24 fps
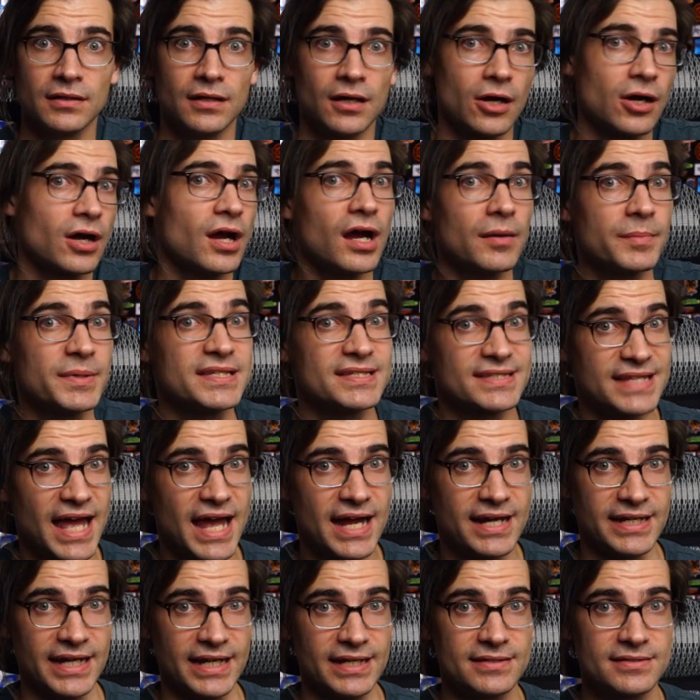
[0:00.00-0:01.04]
our hobby
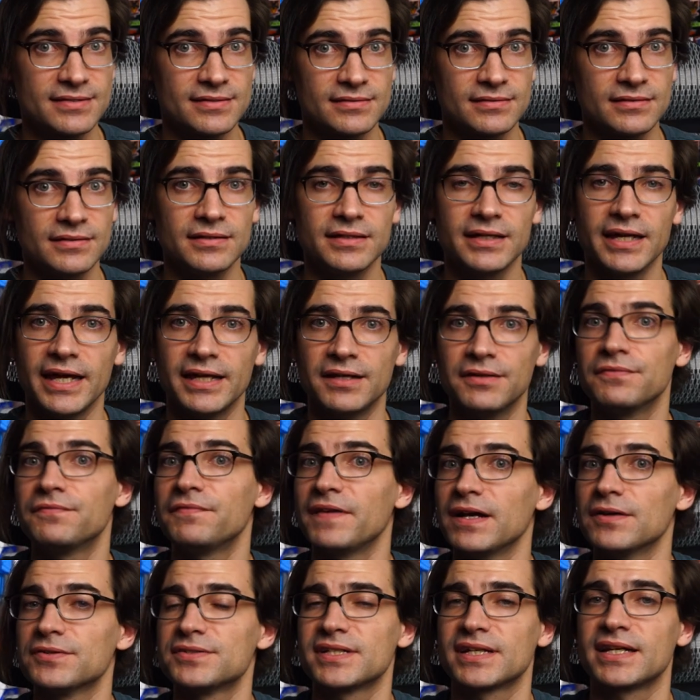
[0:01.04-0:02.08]
stagnates and it
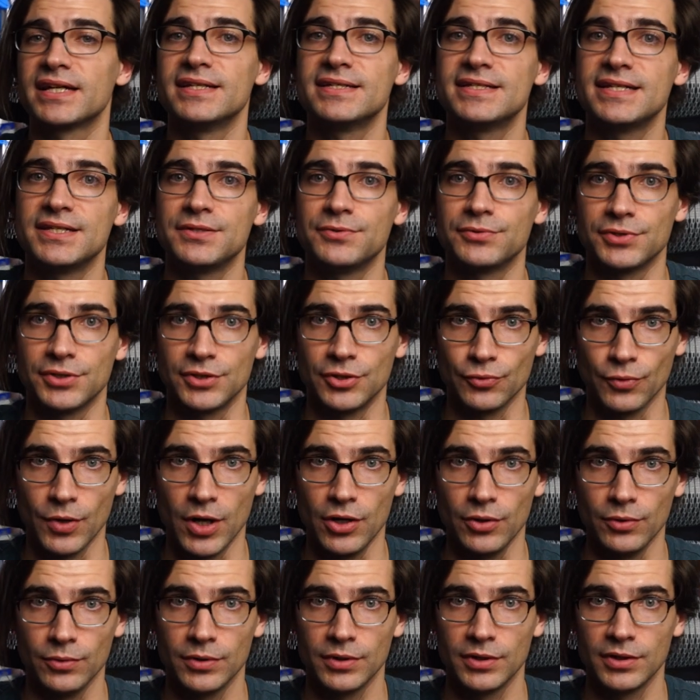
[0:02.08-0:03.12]
fails to continue to
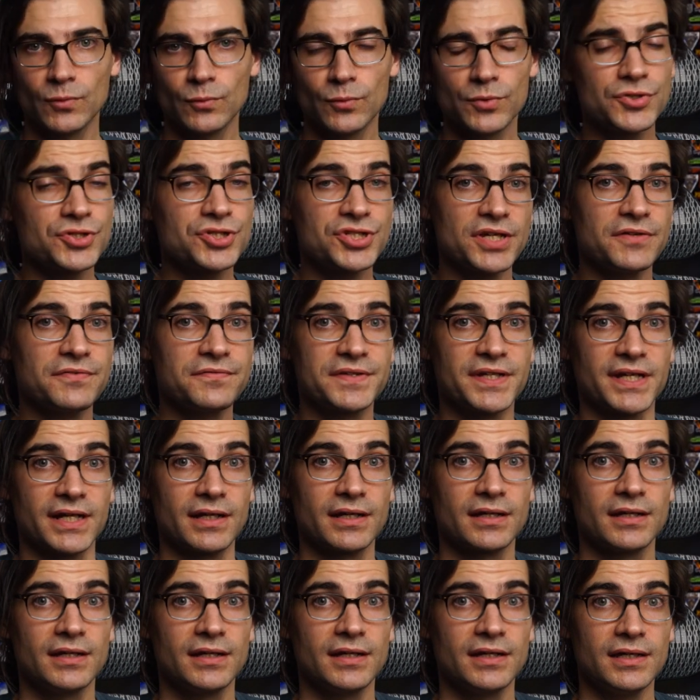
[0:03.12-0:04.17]
grow. We're shifting.